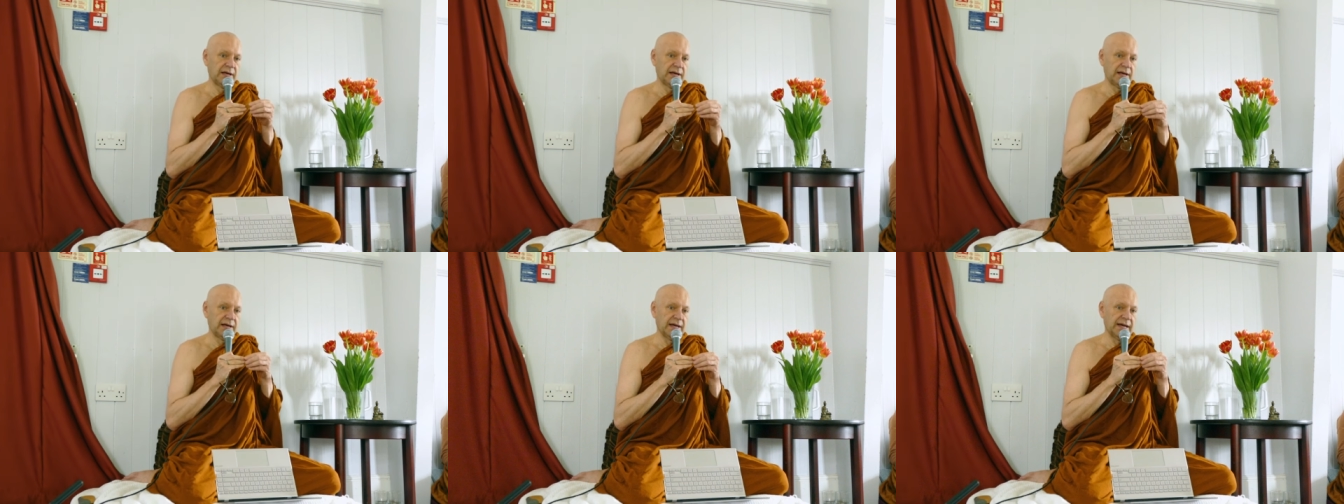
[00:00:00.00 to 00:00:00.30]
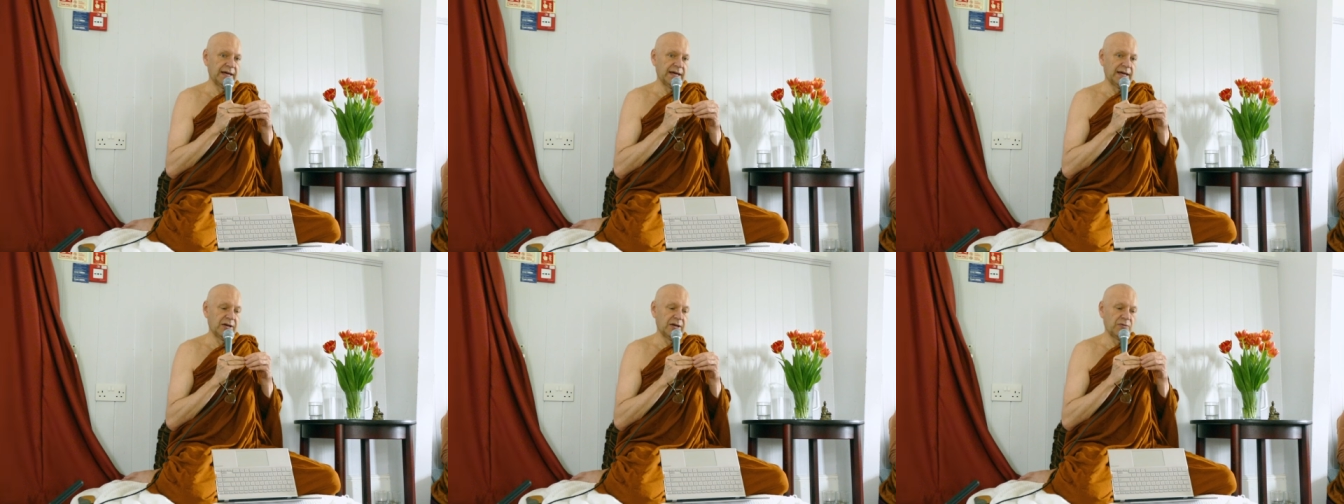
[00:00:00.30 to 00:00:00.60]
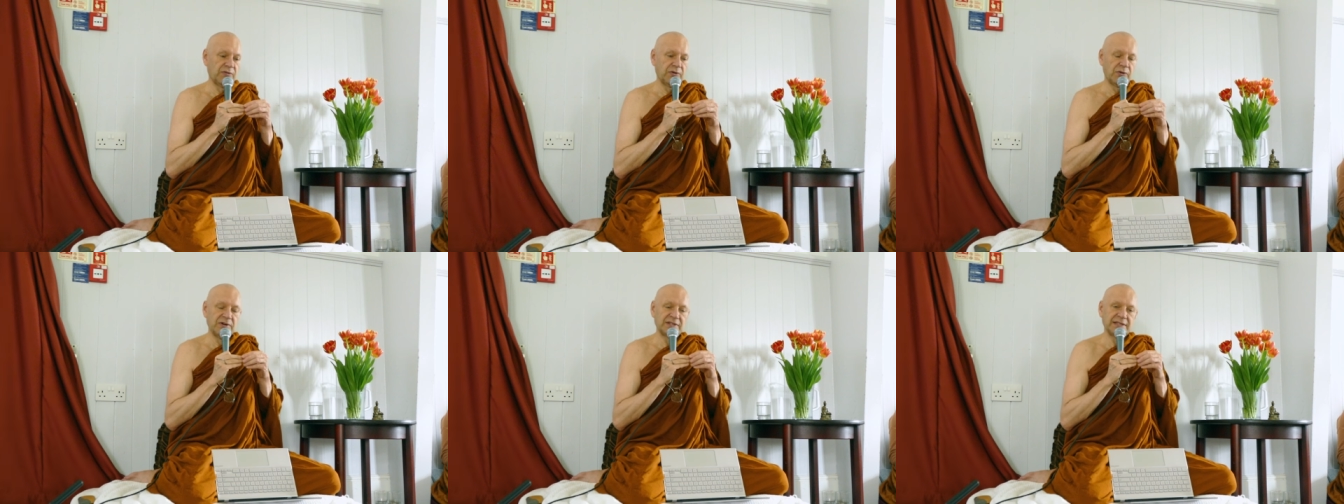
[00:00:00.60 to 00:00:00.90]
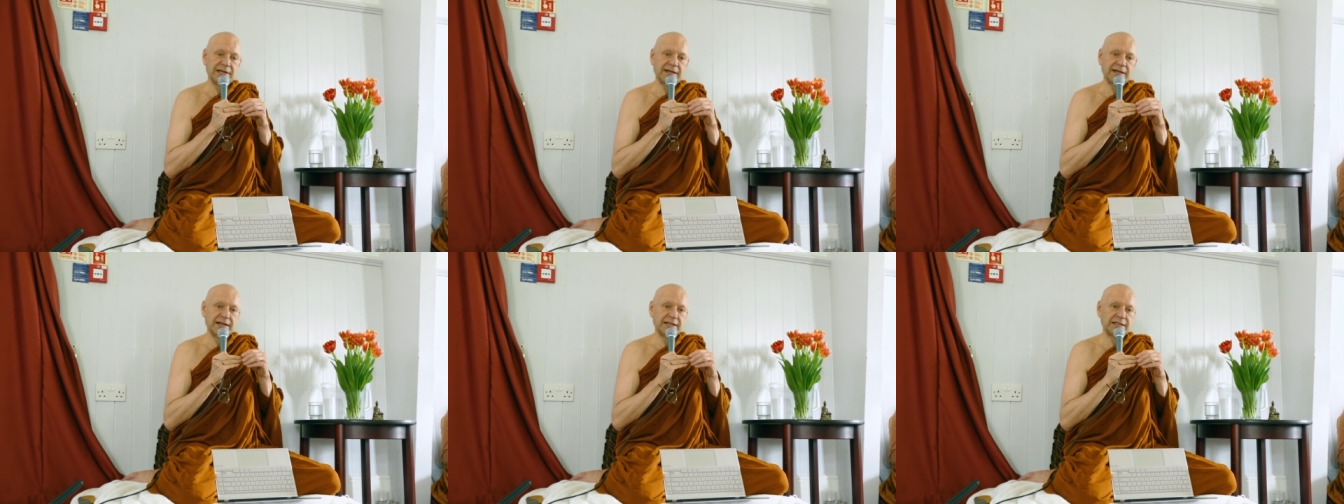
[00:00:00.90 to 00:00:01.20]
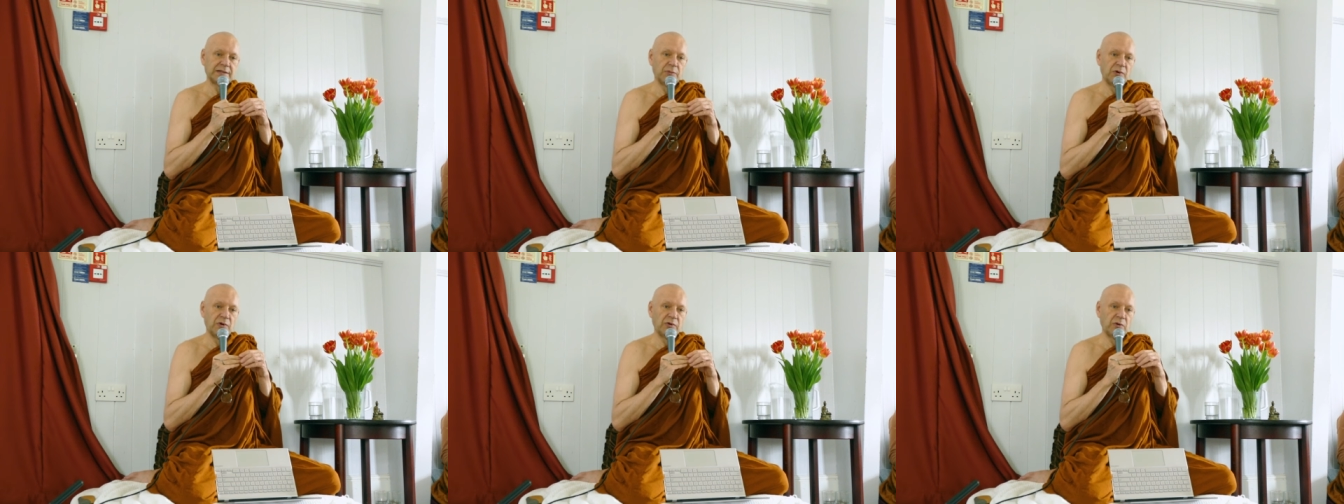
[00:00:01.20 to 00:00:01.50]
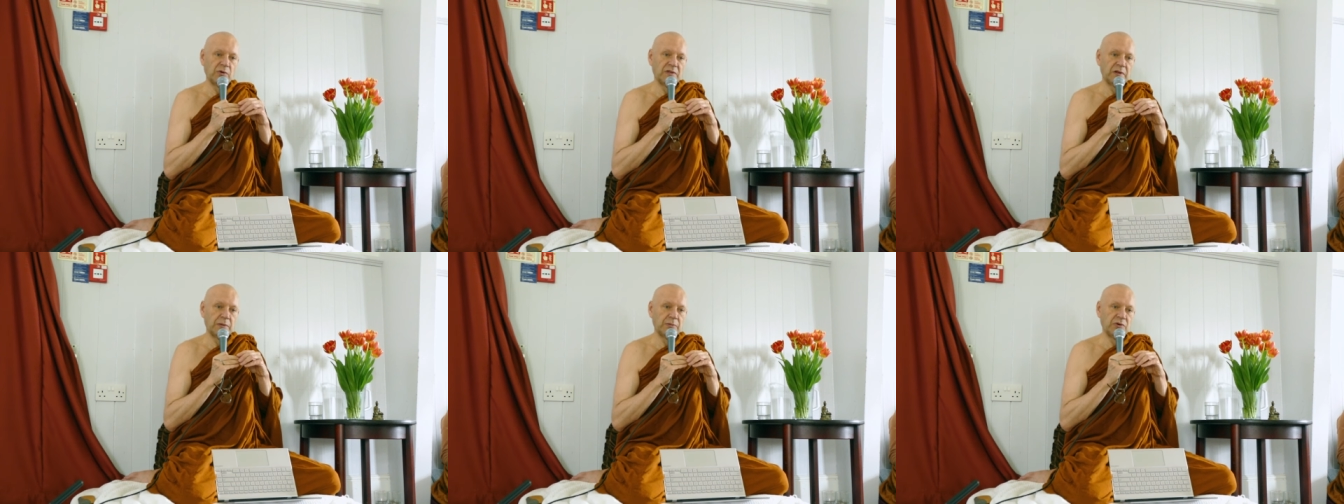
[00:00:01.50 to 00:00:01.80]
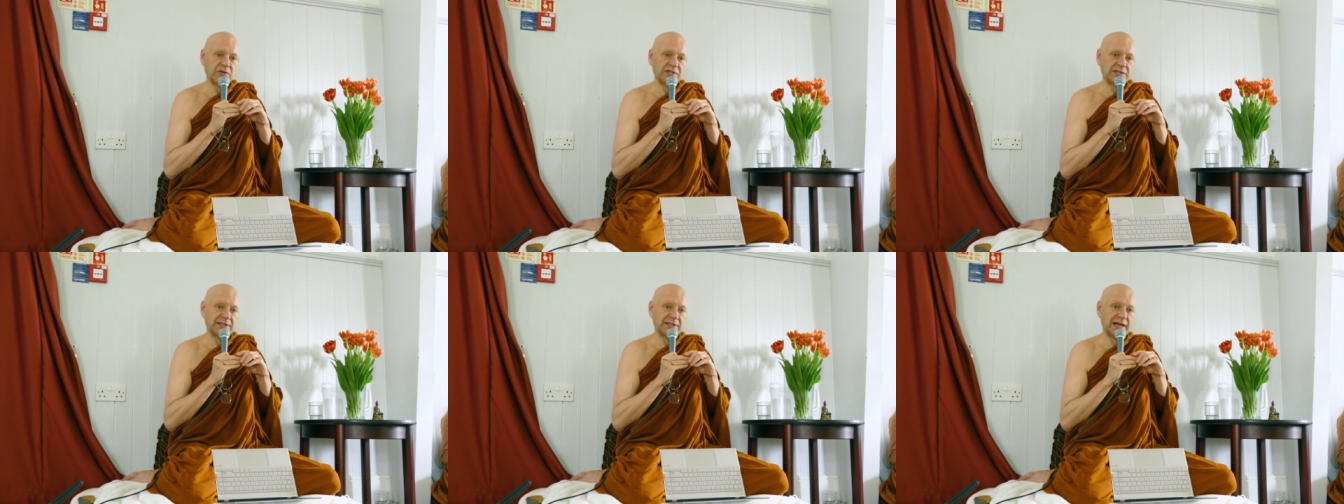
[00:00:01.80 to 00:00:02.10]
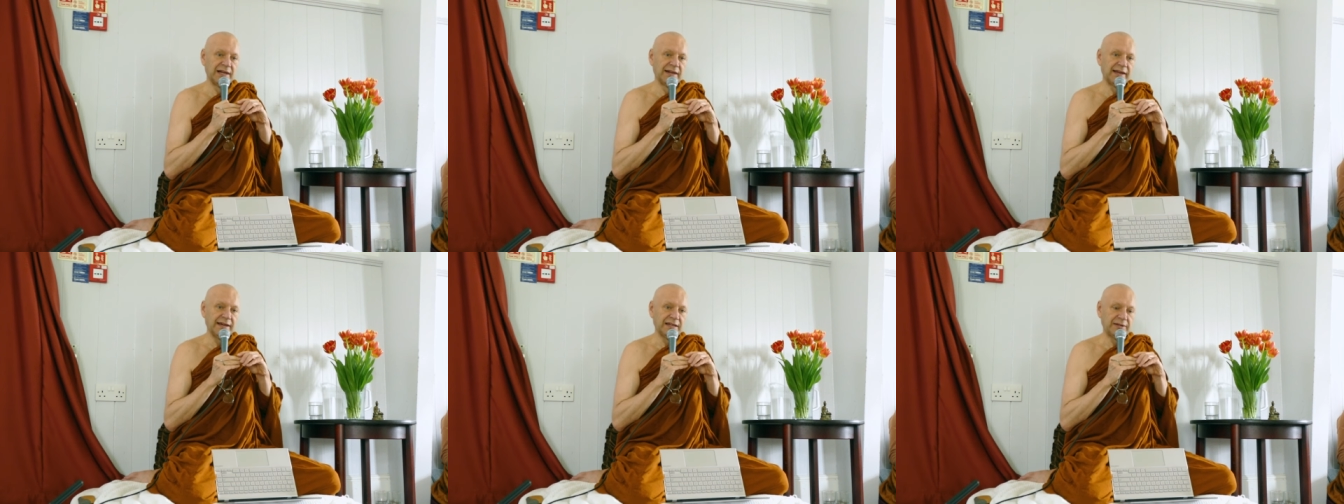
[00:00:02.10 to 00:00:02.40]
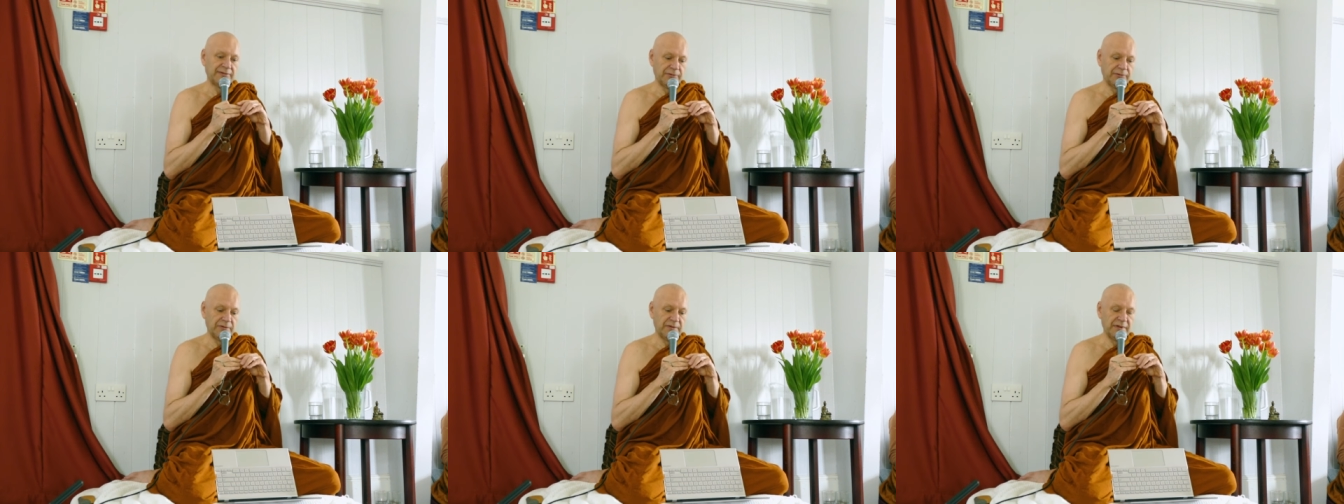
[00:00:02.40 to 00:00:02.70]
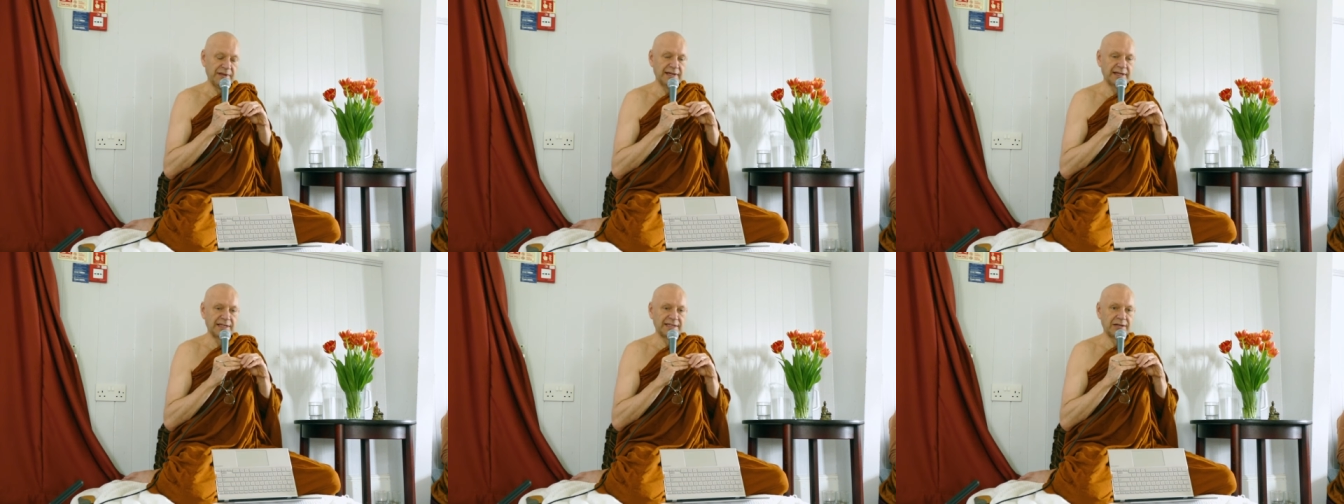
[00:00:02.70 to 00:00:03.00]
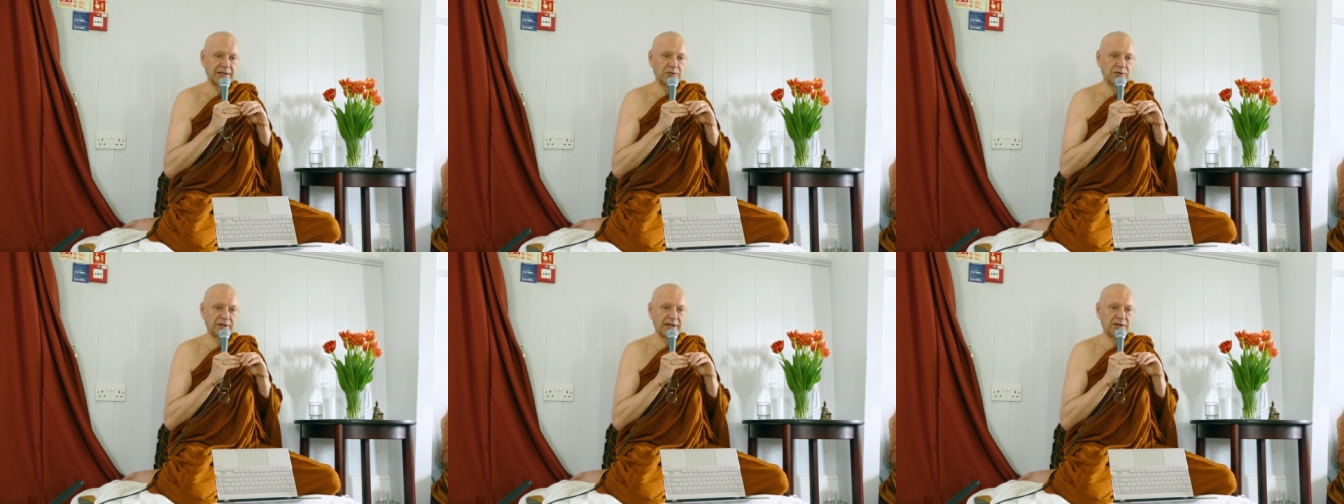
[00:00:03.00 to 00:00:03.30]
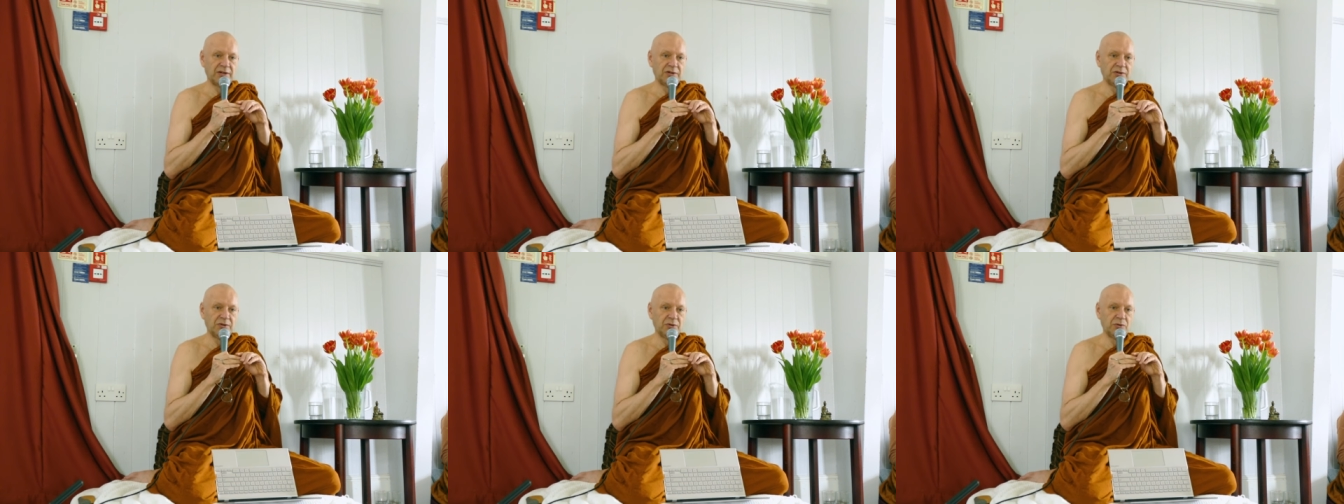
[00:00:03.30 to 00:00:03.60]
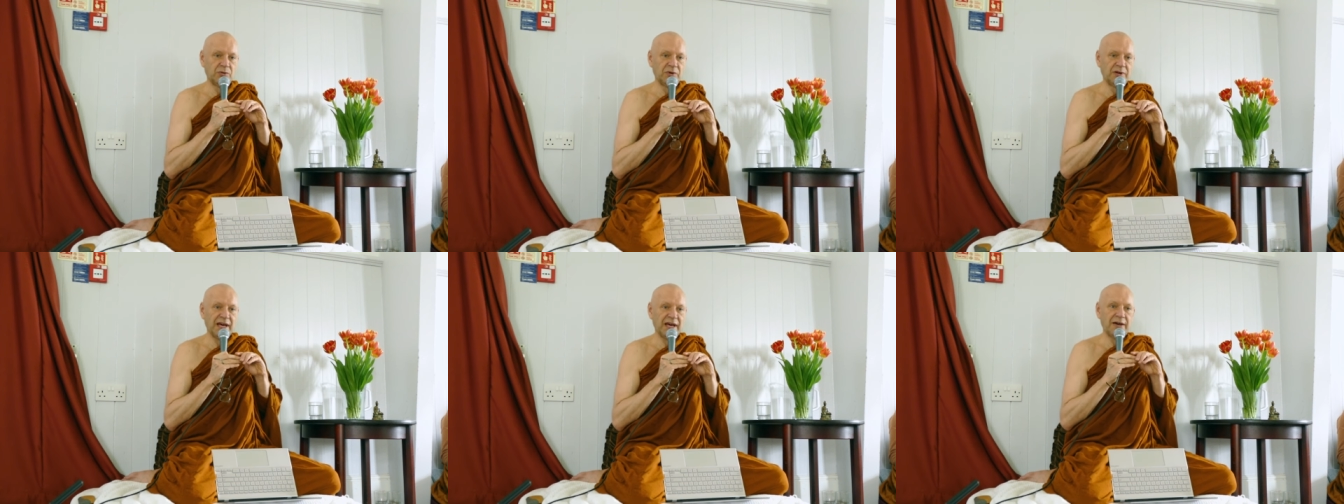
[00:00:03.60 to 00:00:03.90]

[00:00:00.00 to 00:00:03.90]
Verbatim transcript: And of course, that is one of the most delightful things that we can do